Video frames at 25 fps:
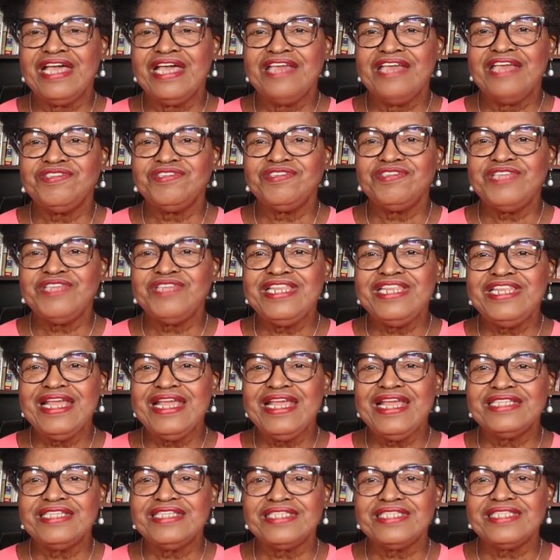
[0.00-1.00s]
So the
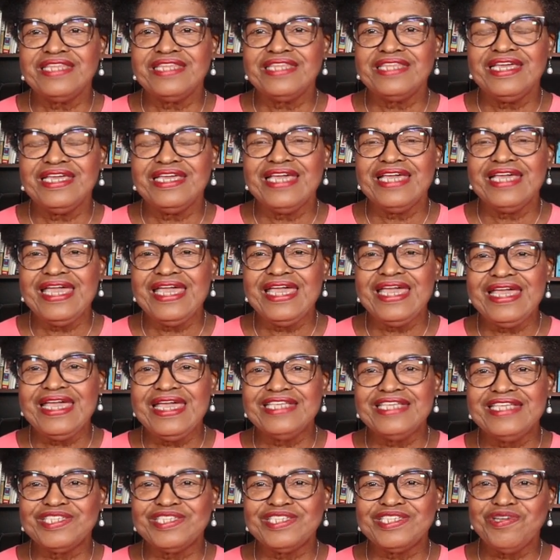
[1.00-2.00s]
next thing
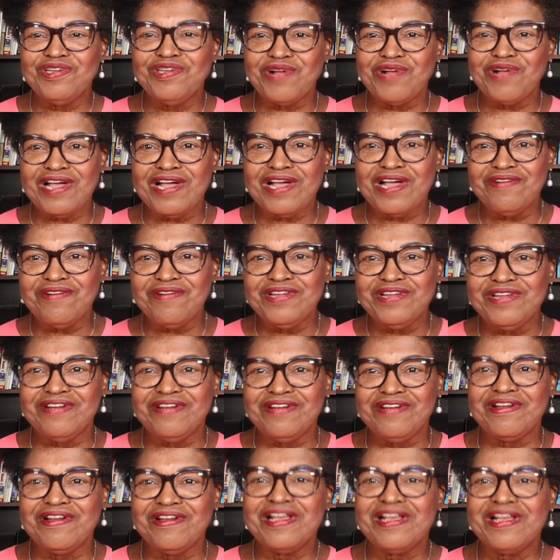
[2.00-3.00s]
is your
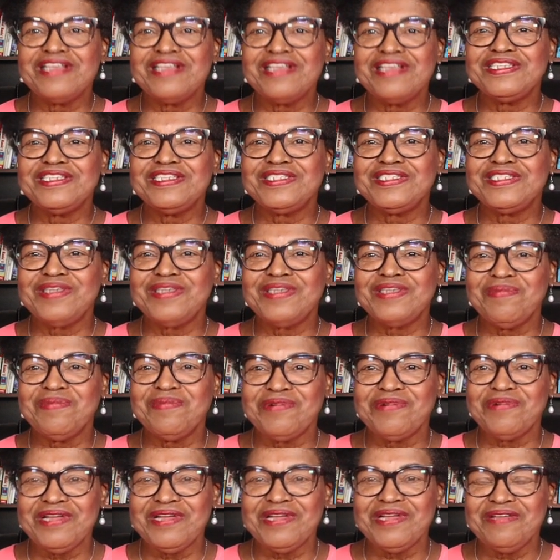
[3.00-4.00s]
career
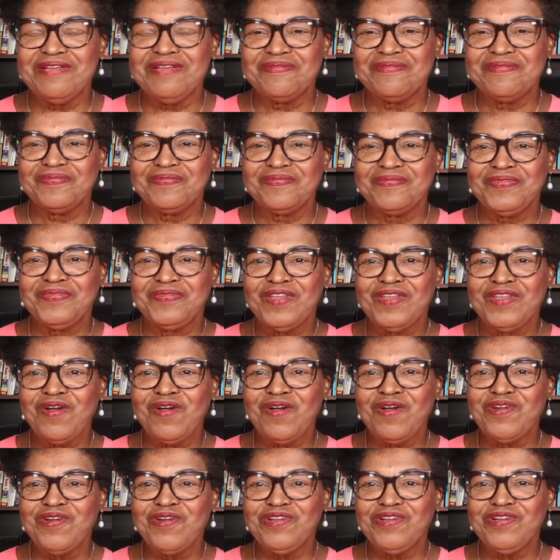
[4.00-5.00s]
summary,
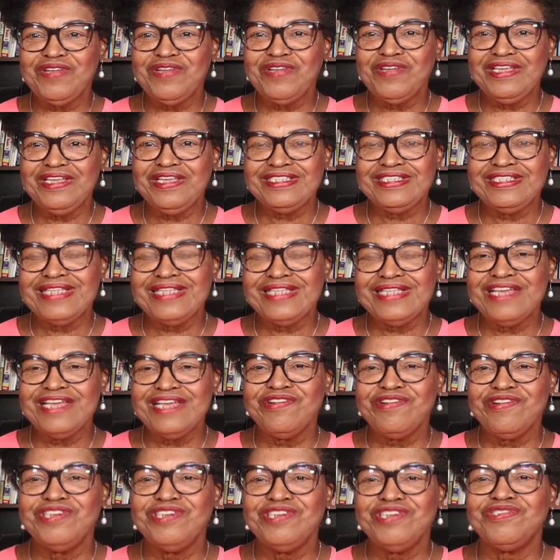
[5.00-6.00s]
or it's like your
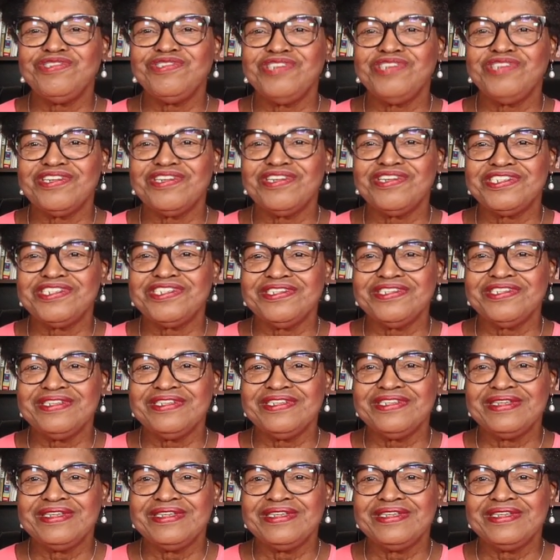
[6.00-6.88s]
introduction.